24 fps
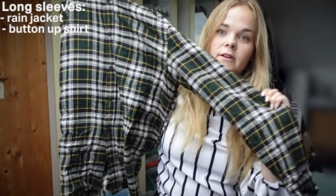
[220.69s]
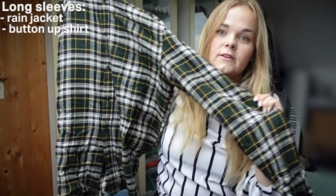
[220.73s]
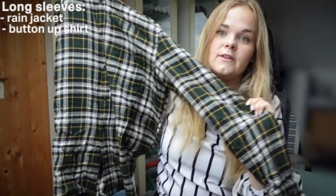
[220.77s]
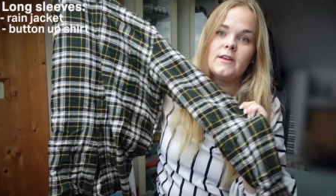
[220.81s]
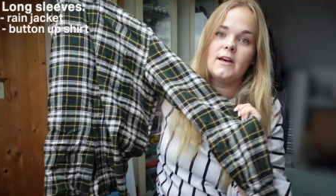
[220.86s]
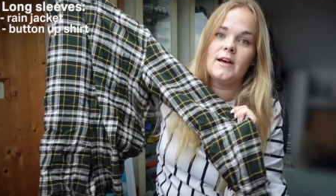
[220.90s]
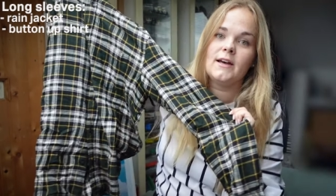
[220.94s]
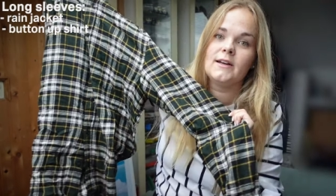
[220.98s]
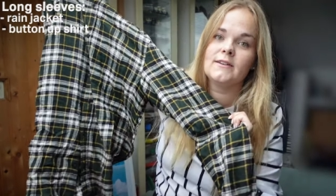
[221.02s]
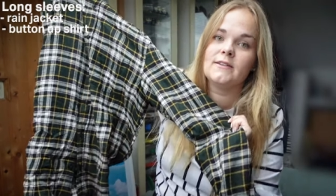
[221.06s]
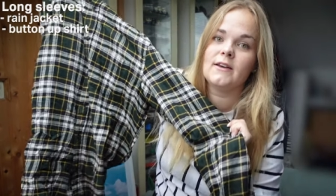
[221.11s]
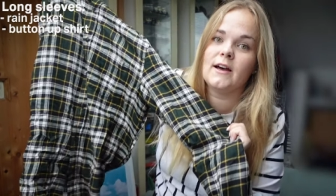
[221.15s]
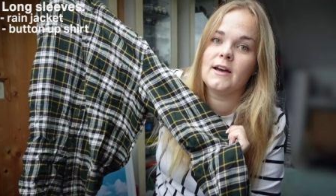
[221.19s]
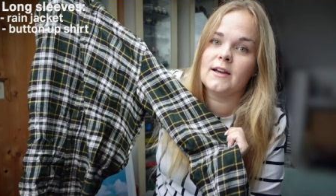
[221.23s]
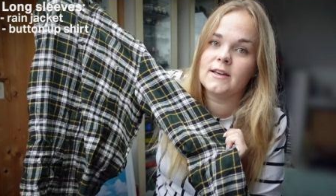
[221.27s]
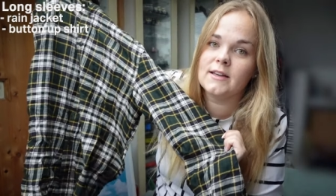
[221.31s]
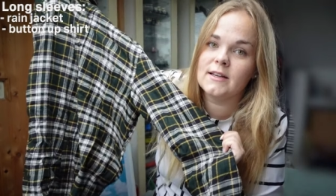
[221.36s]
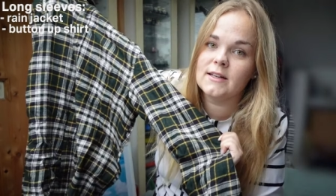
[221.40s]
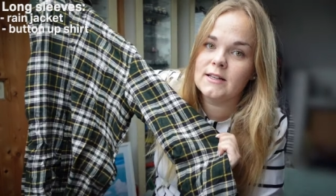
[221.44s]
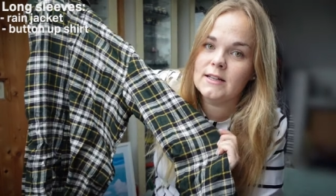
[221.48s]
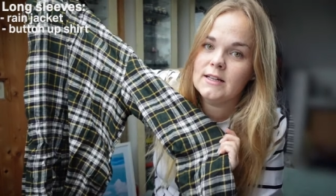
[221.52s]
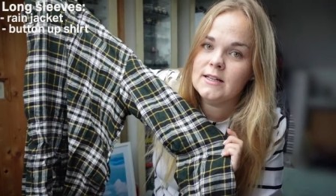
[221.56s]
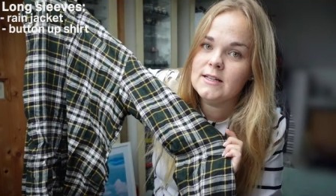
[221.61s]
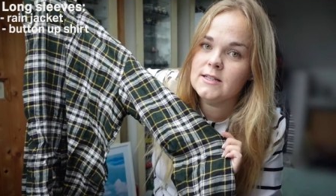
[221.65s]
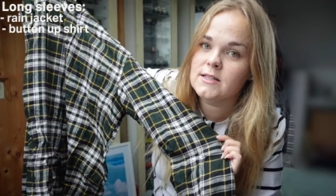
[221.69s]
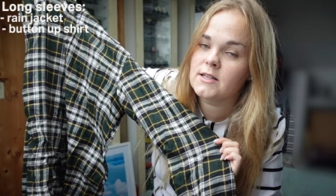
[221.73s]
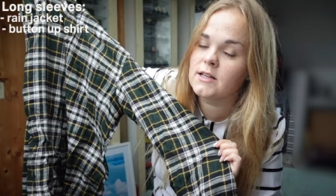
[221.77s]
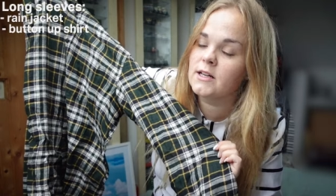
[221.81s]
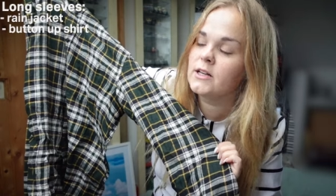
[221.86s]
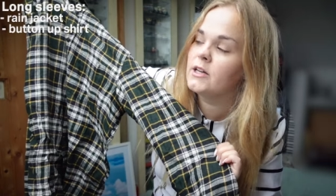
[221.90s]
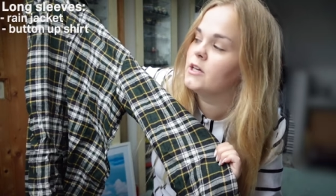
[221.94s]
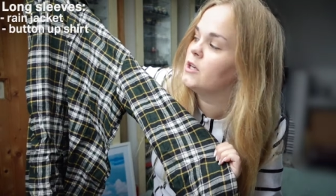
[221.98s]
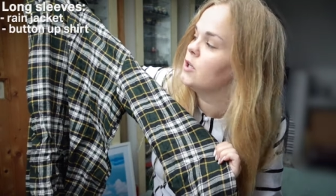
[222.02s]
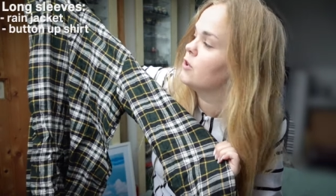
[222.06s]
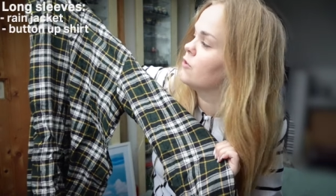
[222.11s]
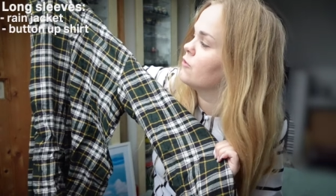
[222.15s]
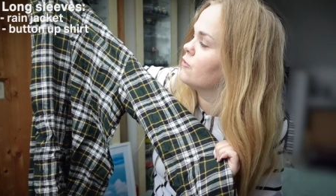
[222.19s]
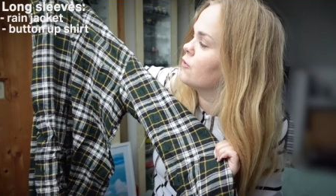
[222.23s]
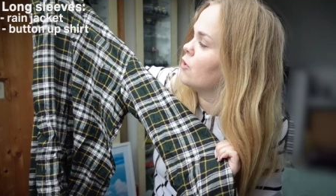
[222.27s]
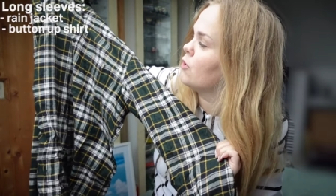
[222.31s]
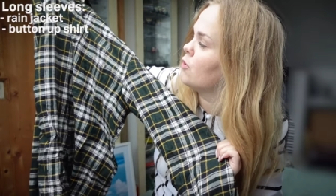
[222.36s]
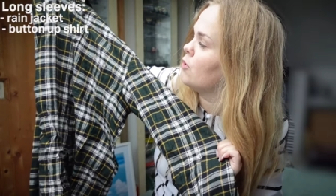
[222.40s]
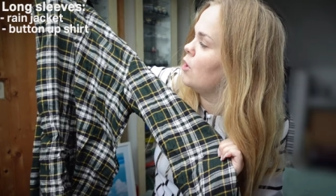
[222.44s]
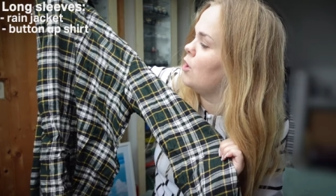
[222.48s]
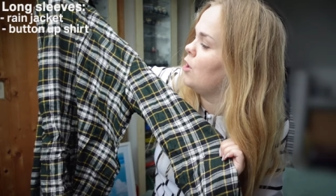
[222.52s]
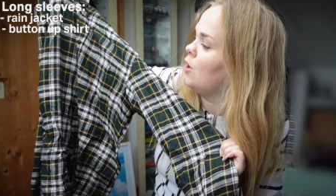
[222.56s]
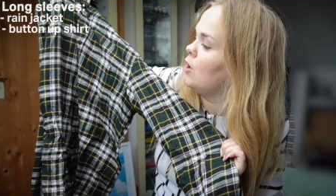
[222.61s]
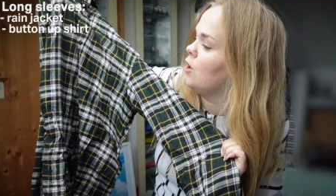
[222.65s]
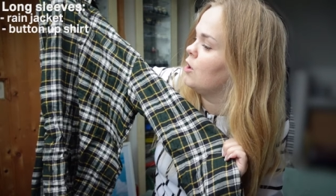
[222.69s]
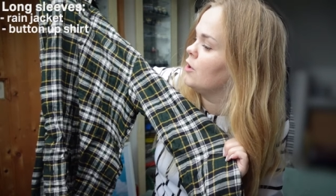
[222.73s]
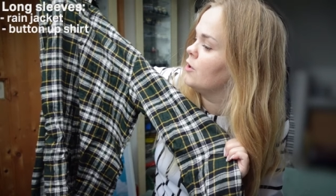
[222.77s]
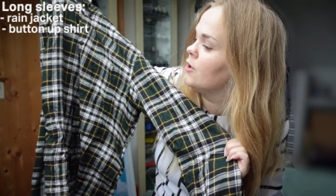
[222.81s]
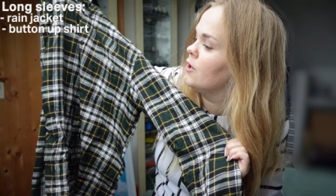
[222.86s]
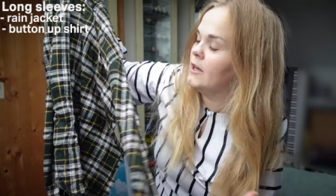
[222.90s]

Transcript: that I can easily throw on